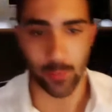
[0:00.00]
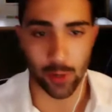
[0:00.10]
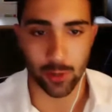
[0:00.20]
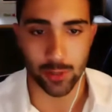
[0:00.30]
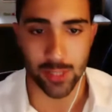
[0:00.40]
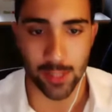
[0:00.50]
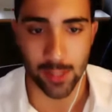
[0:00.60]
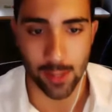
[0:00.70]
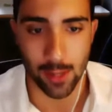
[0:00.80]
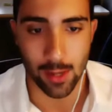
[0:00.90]

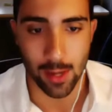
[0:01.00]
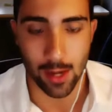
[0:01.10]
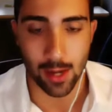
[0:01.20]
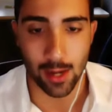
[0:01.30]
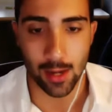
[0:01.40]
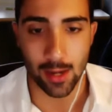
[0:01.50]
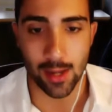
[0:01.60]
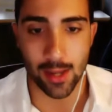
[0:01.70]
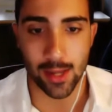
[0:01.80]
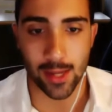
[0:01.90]
posted
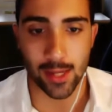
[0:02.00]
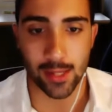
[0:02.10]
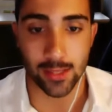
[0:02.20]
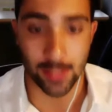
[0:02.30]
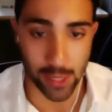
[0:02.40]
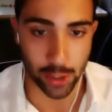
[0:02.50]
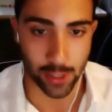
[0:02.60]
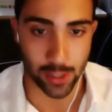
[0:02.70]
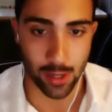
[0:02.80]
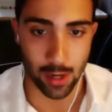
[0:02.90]
a
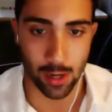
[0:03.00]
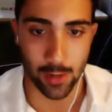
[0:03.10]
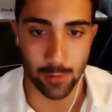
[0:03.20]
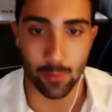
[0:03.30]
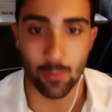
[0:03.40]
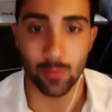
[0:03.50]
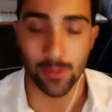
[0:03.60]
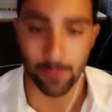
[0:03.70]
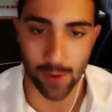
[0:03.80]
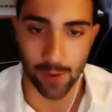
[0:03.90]
session on
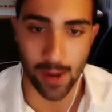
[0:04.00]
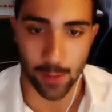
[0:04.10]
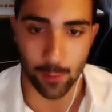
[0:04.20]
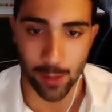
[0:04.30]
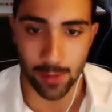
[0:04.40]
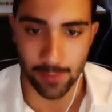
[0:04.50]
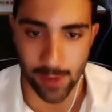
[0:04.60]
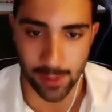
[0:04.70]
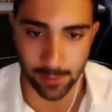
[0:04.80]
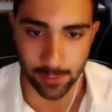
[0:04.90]
defining what
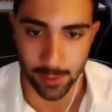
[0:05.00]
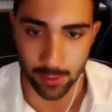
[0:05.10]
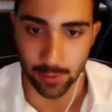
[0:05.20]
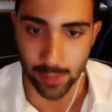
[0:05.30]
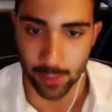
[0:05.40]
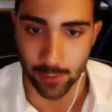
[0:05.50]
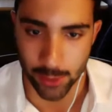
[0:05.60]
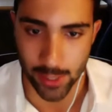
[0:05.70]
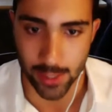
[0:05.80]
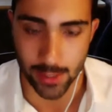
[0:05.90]
effective legal language
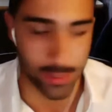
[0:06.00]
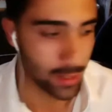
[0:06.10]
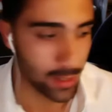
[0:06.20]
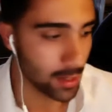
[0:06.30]
is.